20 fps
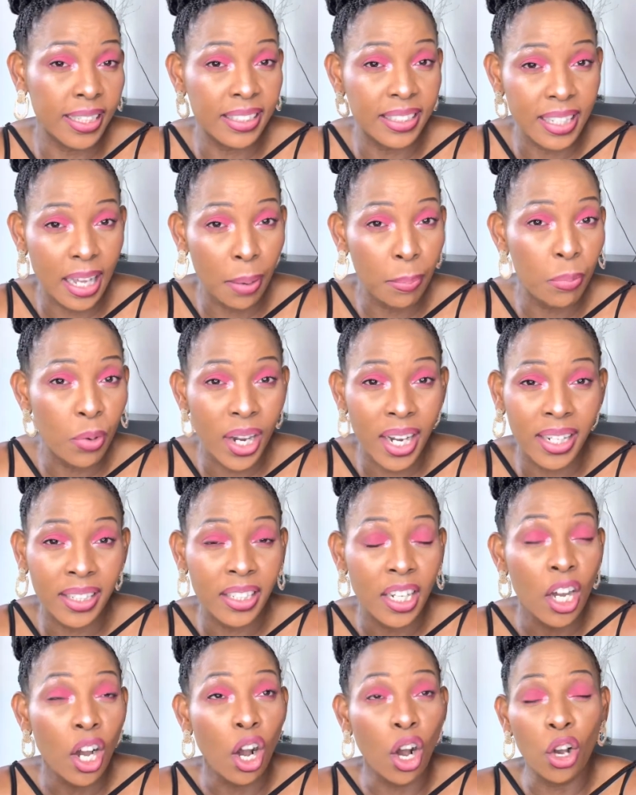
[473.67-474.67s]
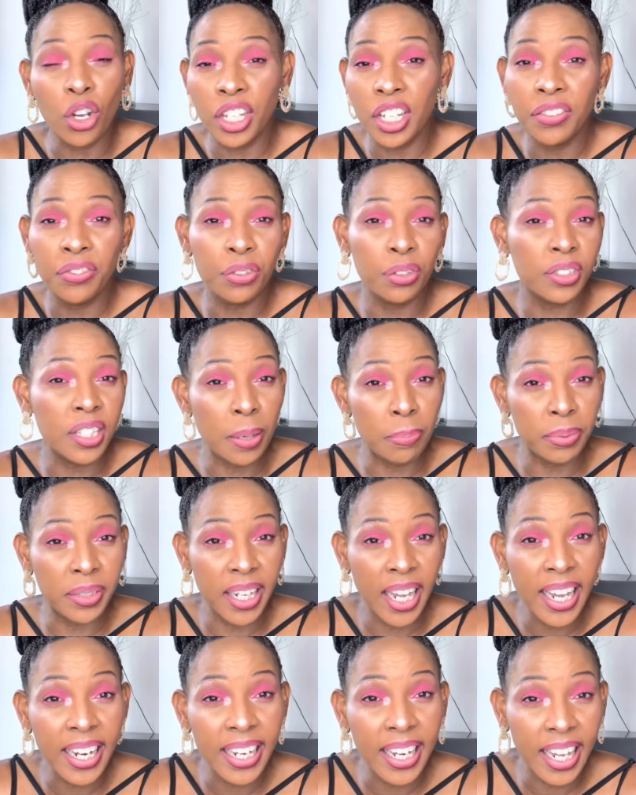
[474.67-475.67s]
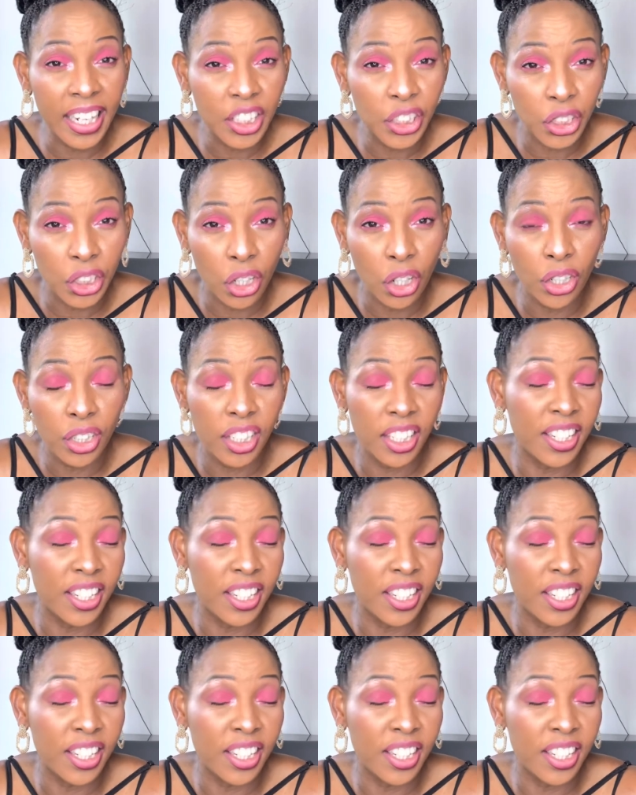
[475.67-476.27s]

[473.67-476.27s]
someone, or give you some direction.